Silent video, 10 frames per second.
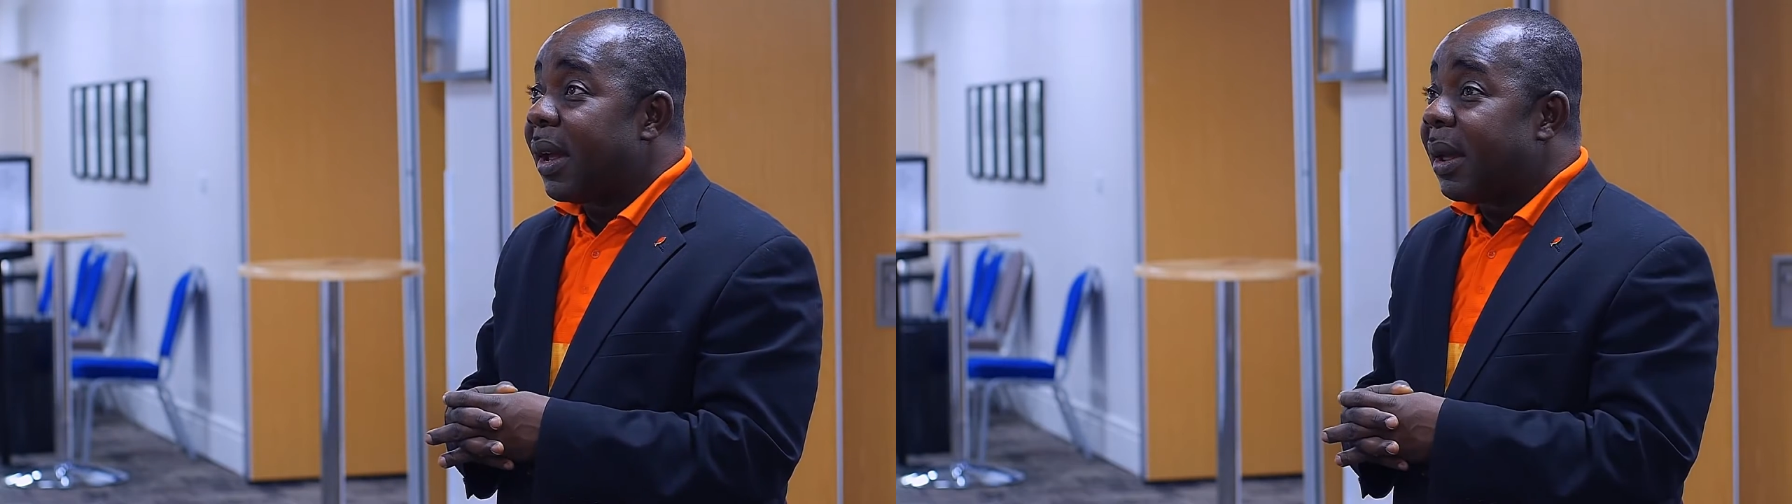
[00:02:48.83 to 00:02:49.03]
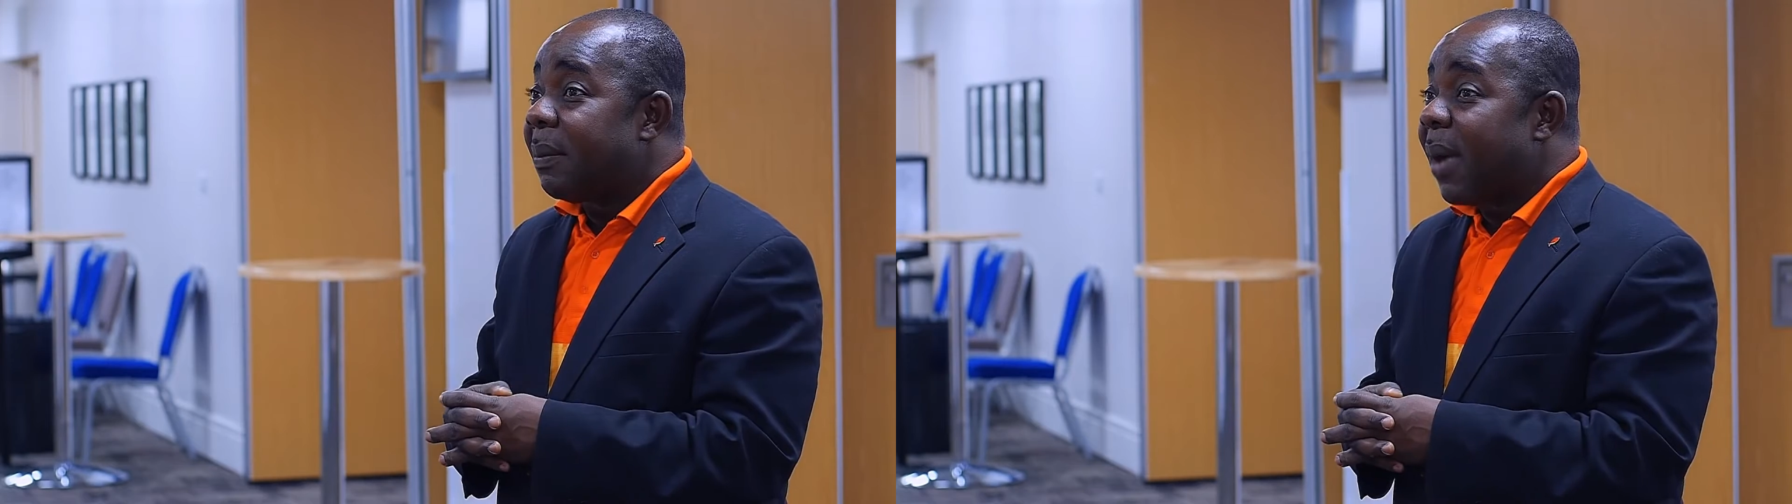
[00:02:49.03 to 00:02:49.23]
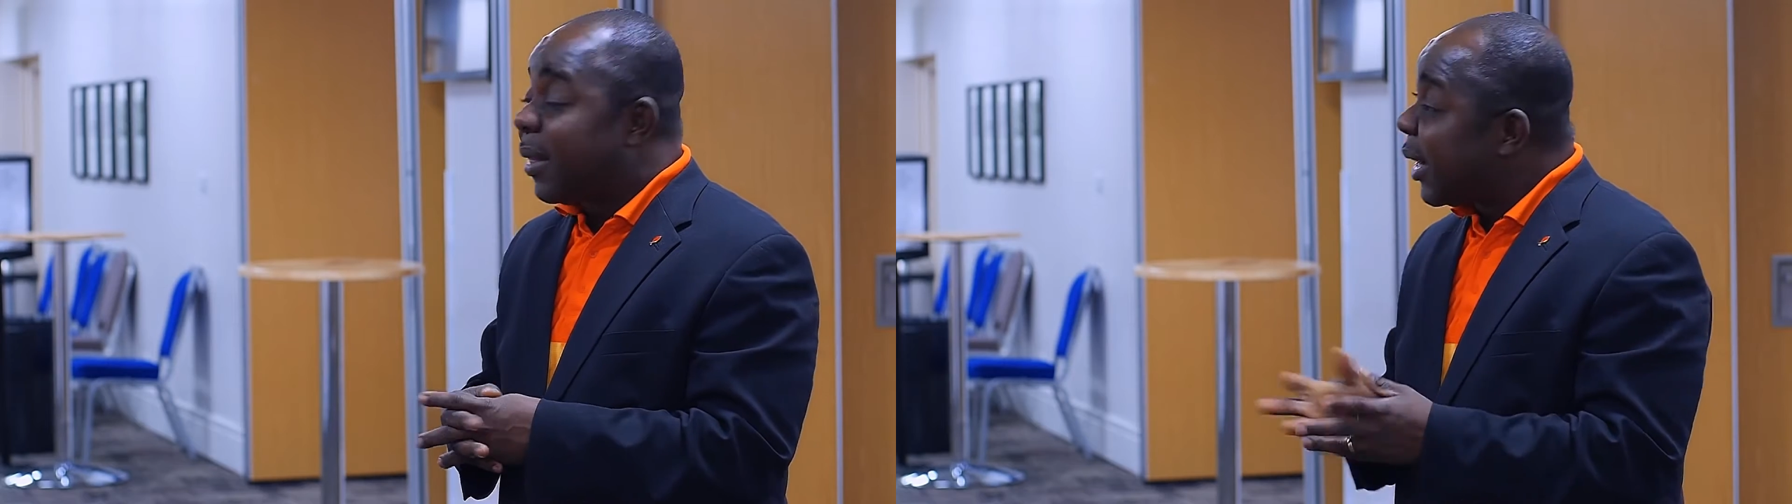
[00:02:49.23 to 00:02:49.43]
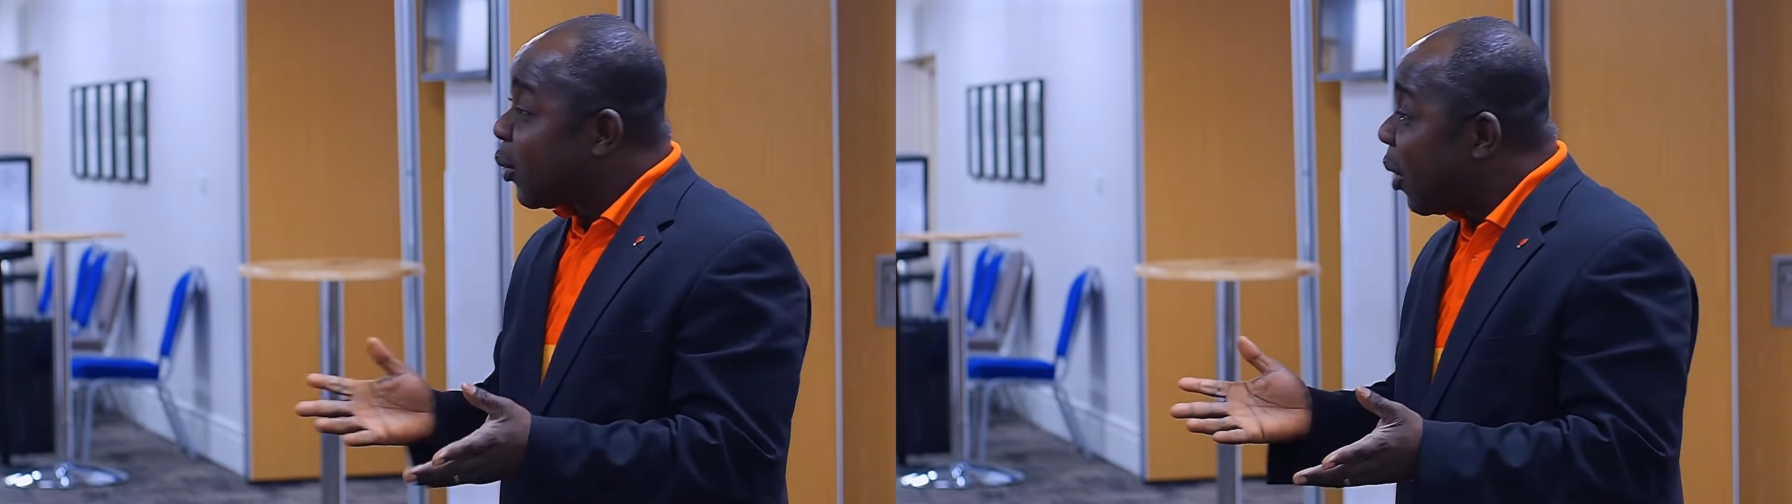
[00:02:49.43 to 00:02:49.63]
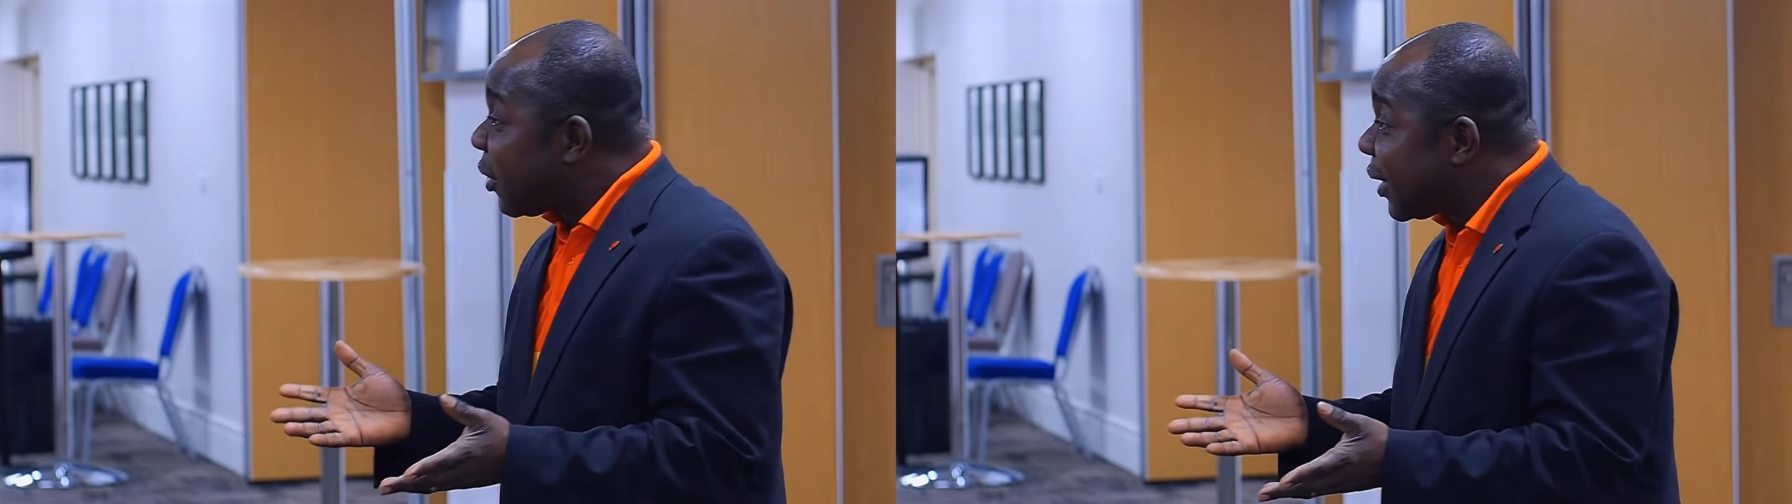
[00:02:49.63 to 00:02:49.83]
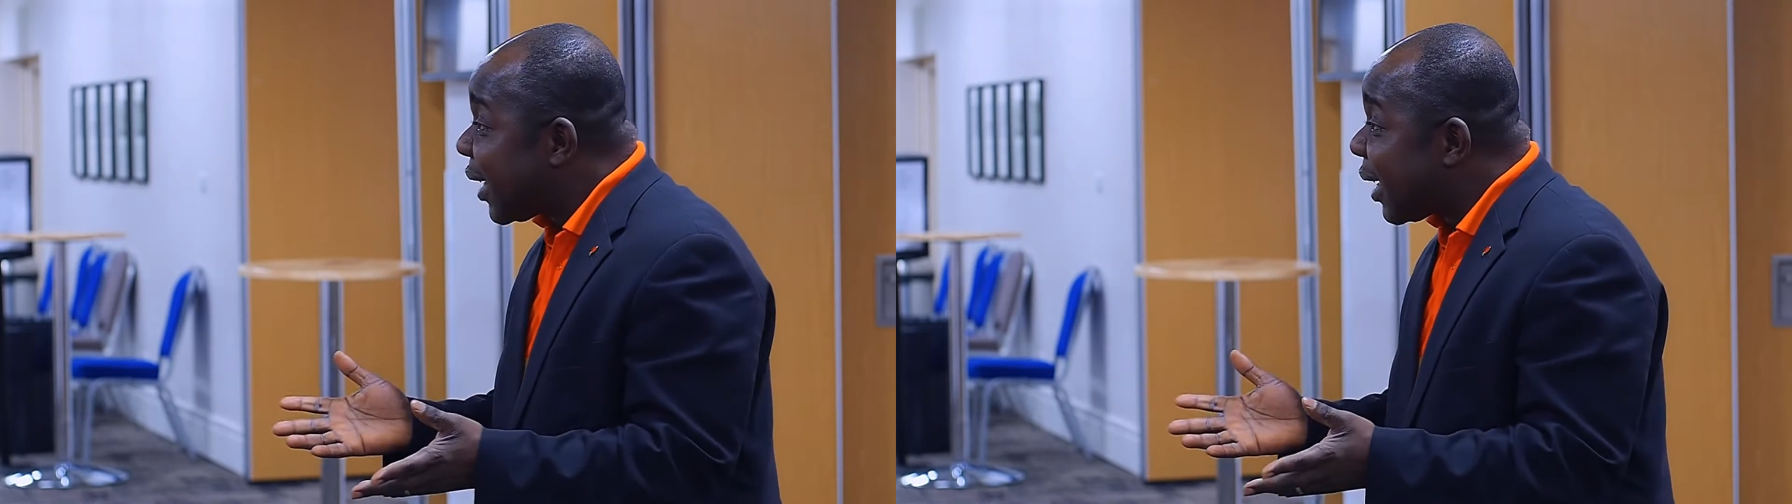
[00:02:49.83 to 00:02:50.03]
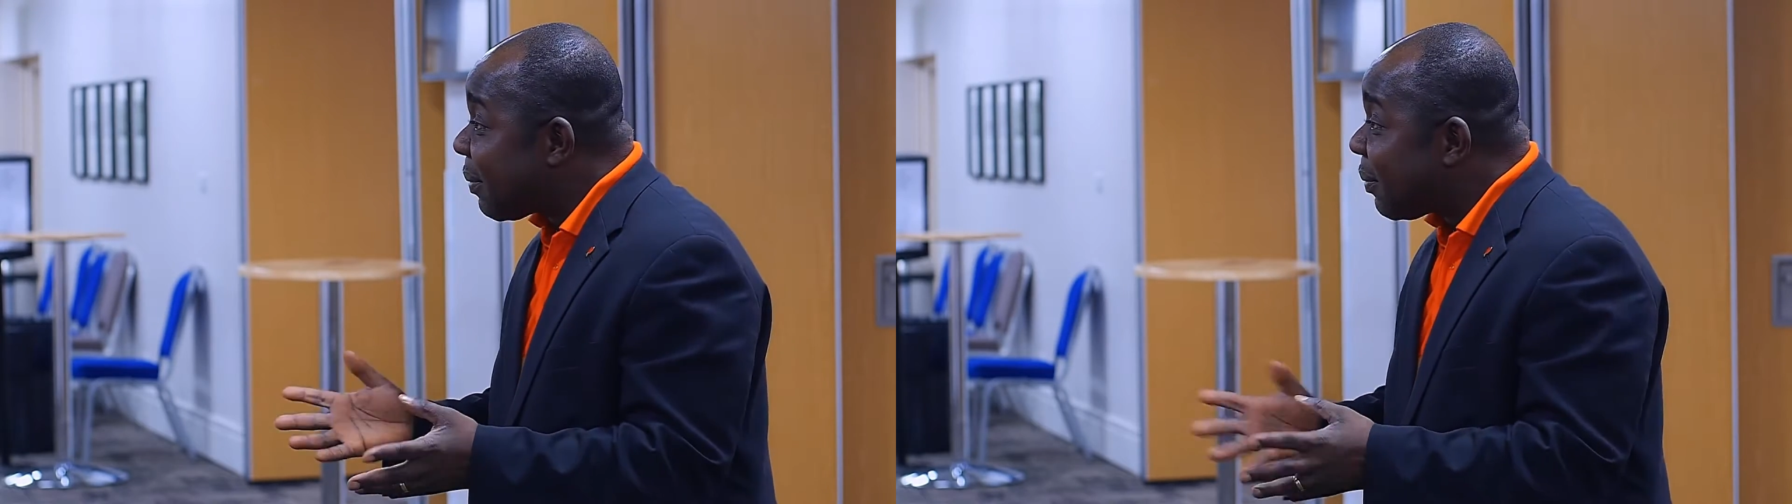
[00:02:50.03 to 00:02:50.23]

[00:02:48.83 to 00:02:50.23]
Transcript: I think that's what I want to say.